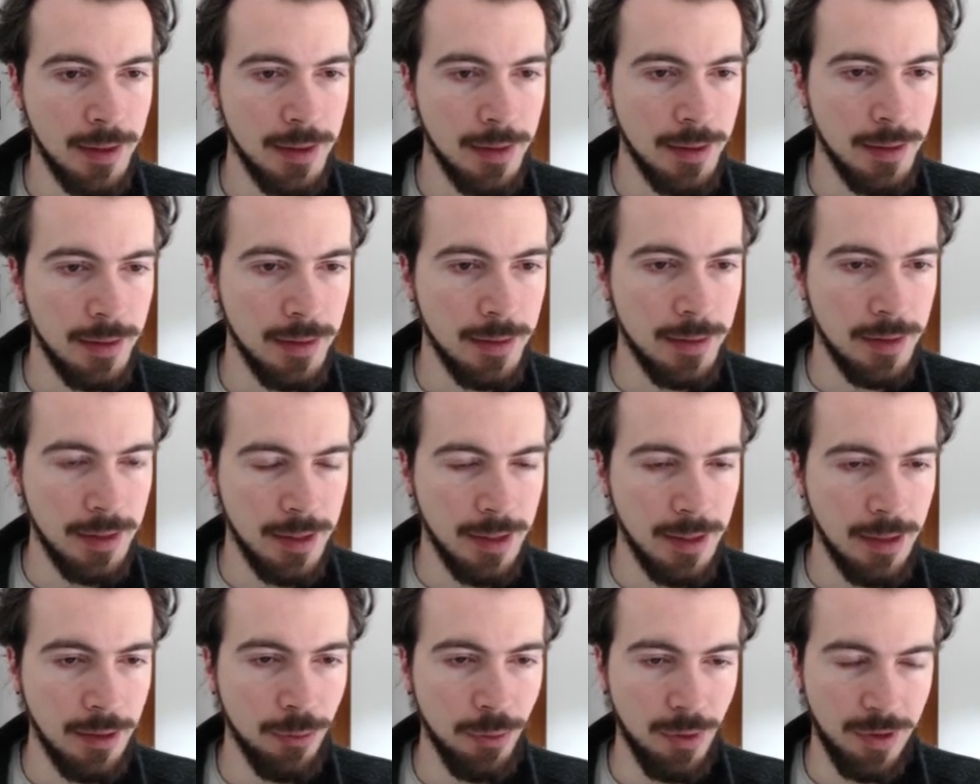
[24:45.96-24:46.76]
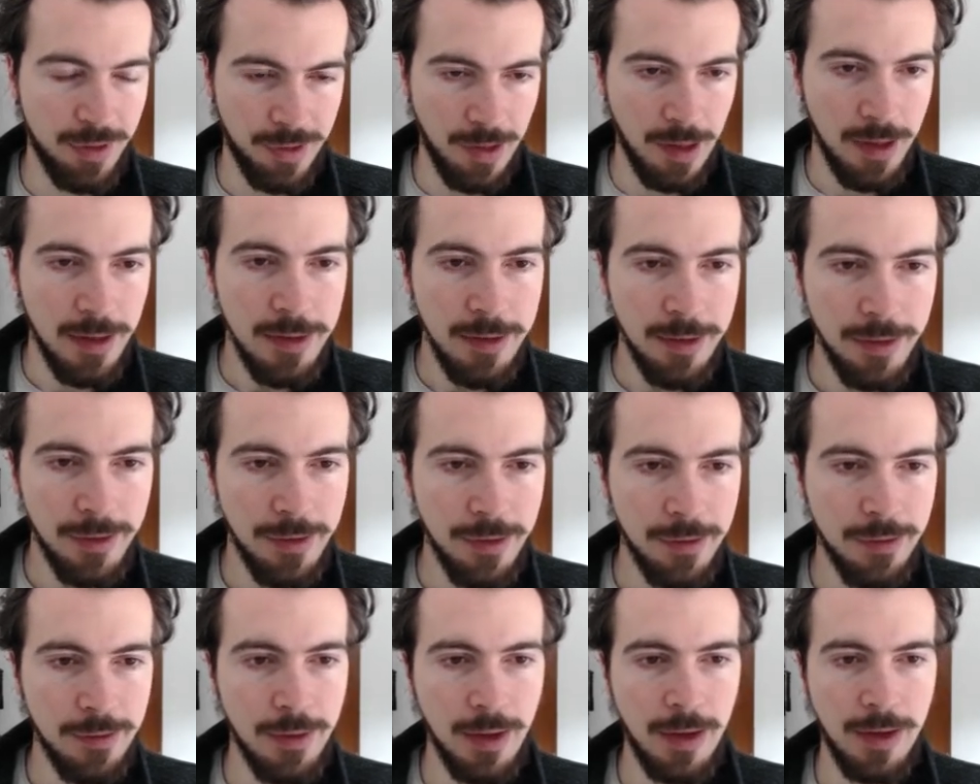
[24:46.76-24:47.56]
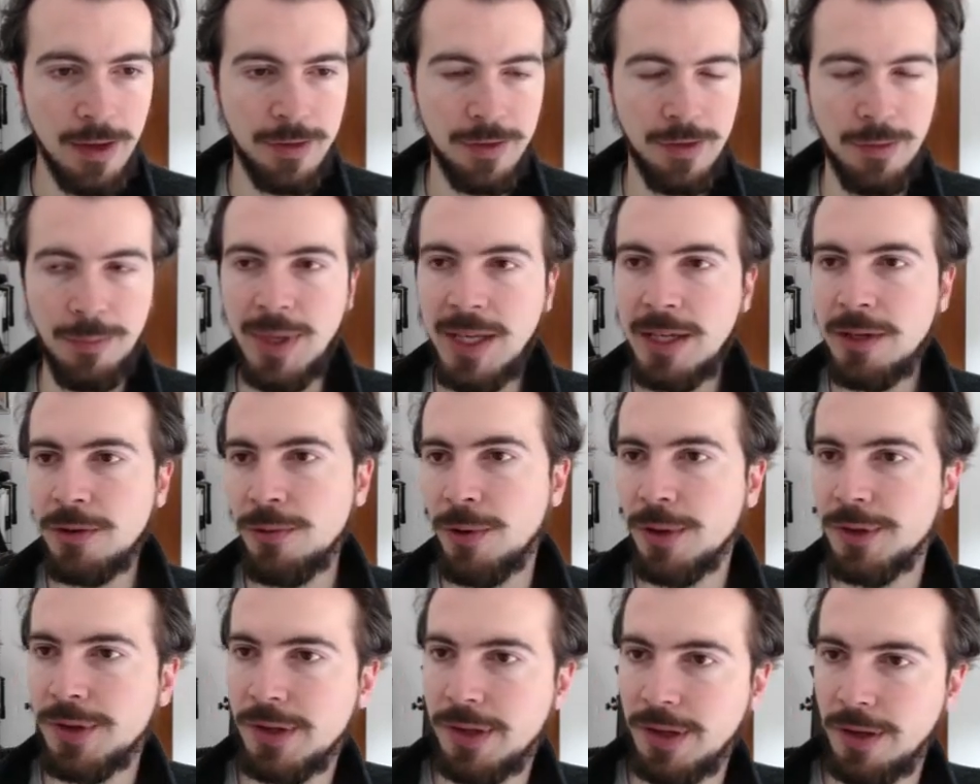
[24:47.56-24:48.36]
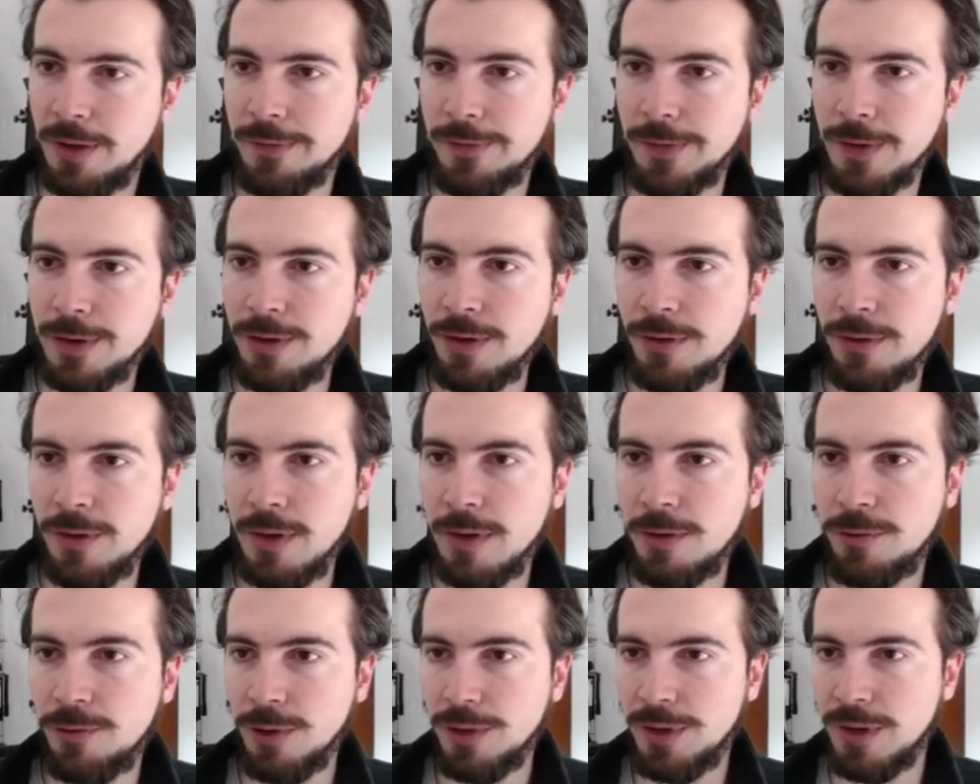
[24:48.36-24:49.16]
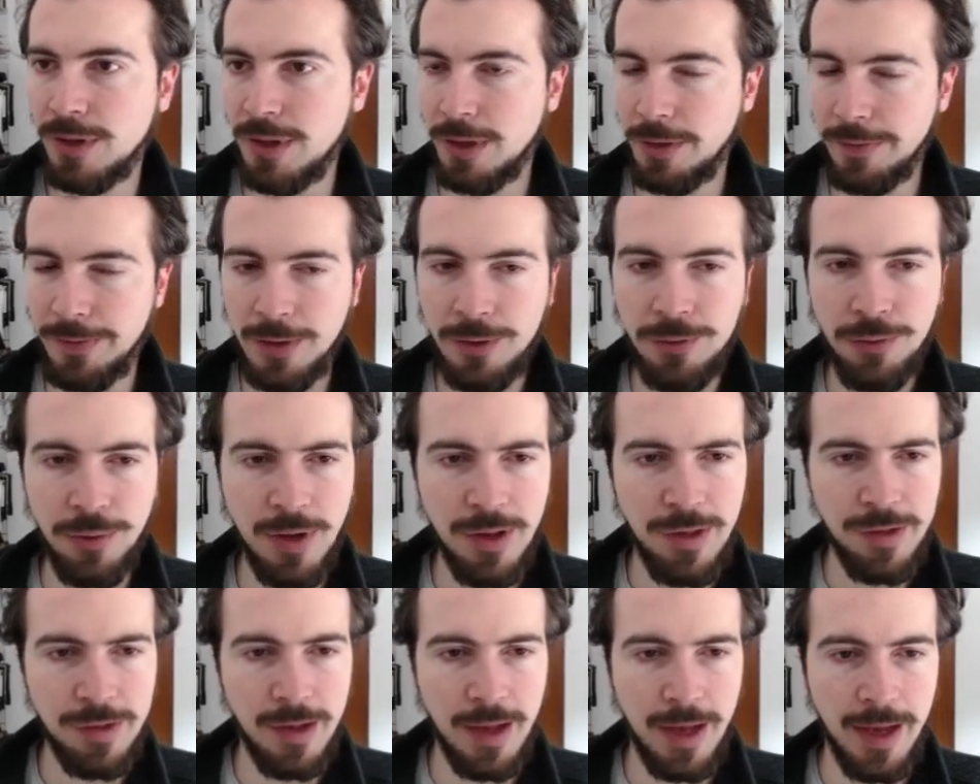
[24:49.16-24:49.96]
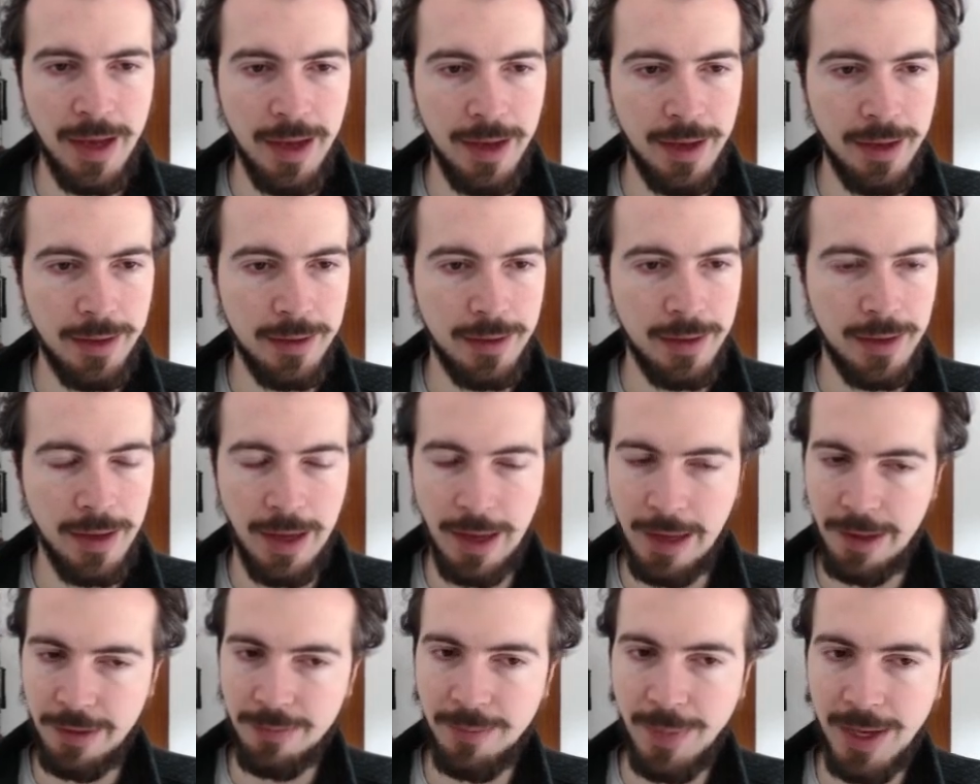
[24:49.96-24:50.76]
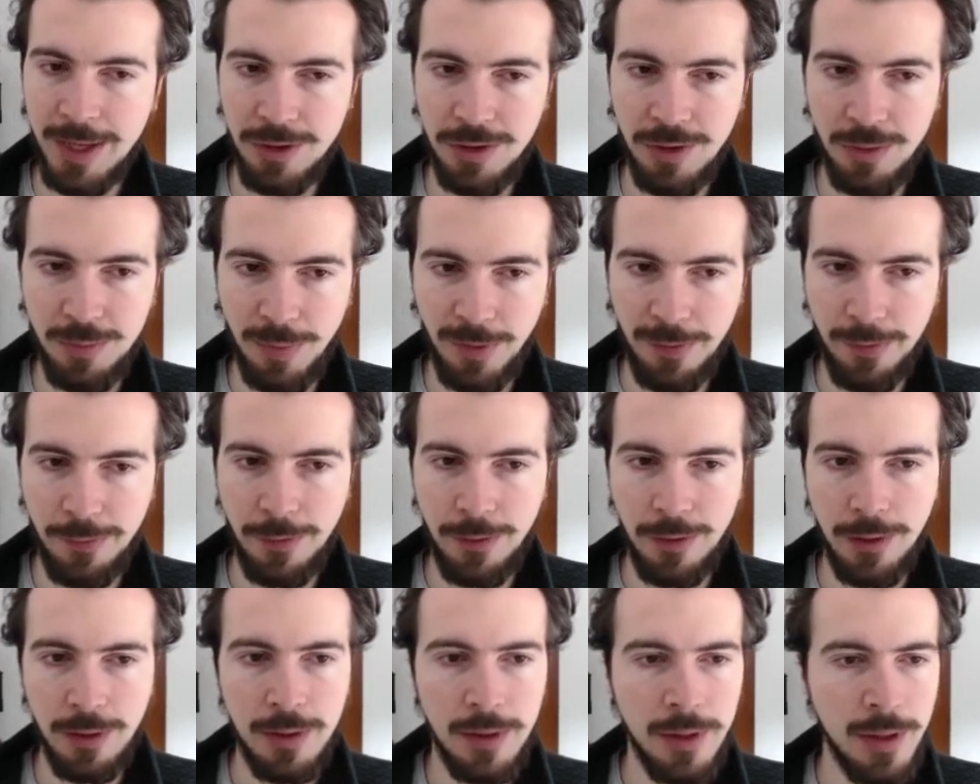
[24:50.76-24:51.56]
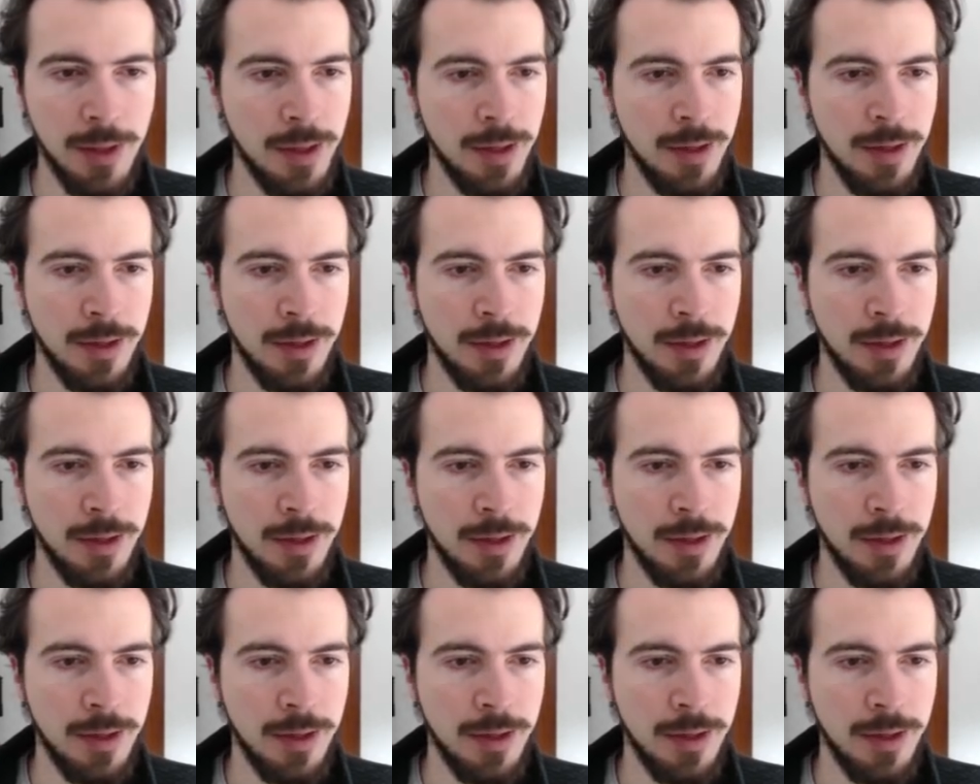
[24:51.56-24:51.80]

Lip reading: The result is a mean quantity of interest, and as mentioned before,